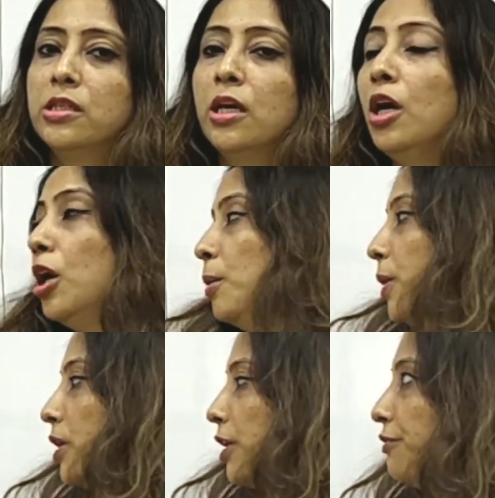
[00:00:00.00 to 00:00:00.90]

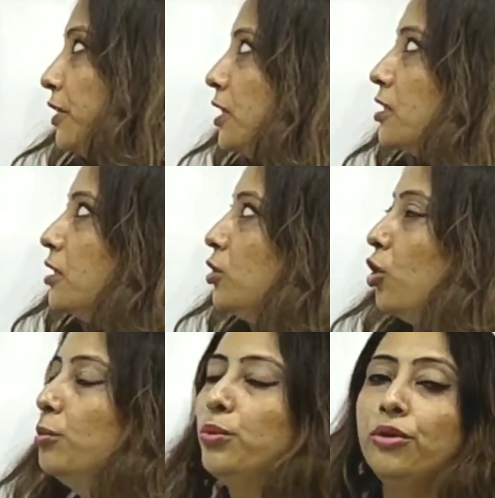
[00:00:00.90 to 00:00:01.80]
But if it is a
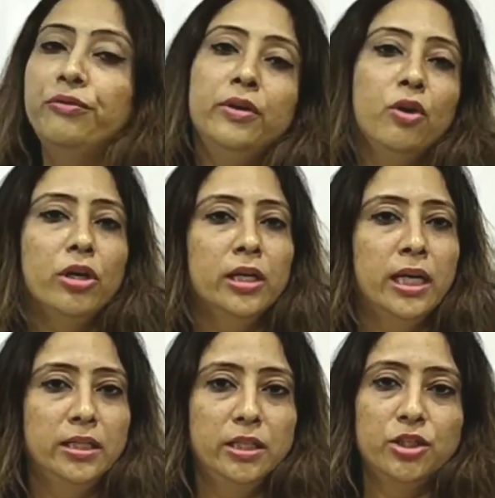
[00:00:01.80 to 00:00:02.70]
non-profit
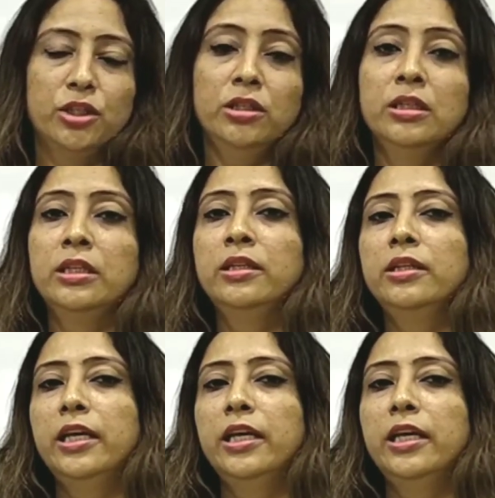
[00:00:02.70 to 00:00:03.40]
organization,